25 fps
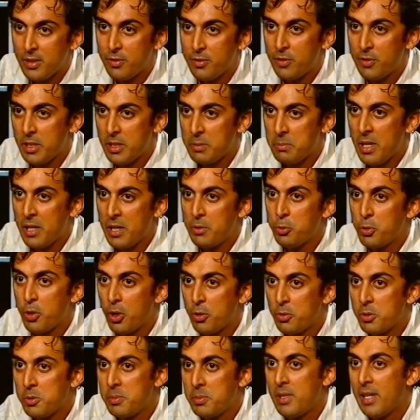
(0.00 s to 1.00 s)
and a friend of mine would
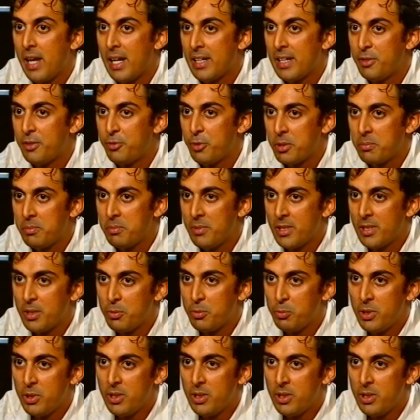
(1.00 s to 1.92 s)
always be Alan Rickman, and